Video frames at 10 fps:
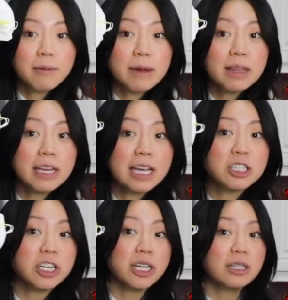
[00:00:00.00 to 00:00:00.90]
in the
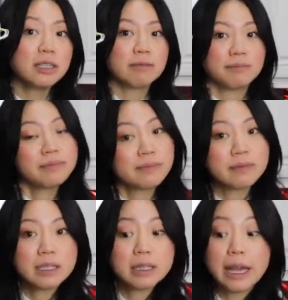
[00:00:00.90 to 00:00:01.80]
kitchen,
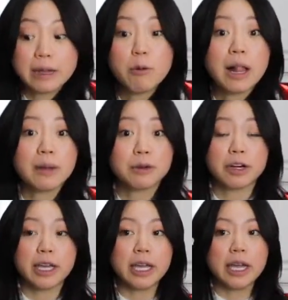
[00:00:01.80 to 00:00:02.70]
like while I'm
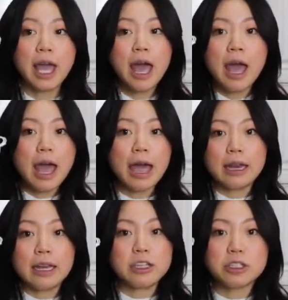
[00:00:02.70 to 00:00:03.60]
cooking,
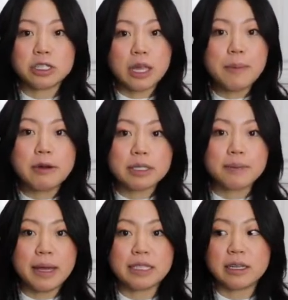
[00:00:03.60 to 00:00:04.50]
and it's just the most
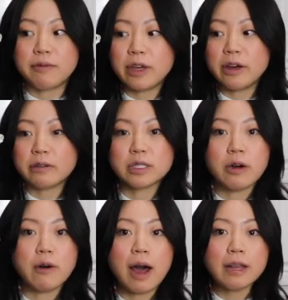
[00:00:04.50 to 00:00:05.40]
amazing view.
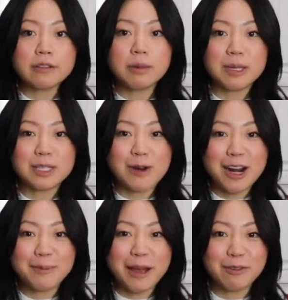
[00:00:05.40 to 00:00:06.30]
So I love to be
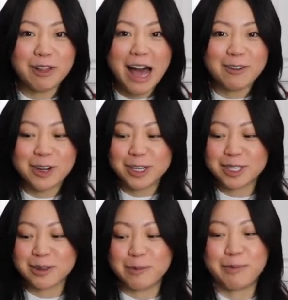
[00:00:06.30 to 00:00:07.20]
surrounded by
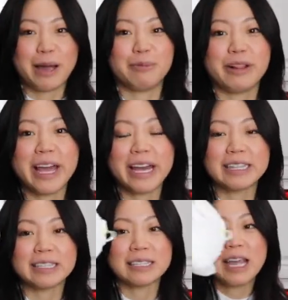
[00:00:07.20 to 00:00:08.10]
flowers, by plants.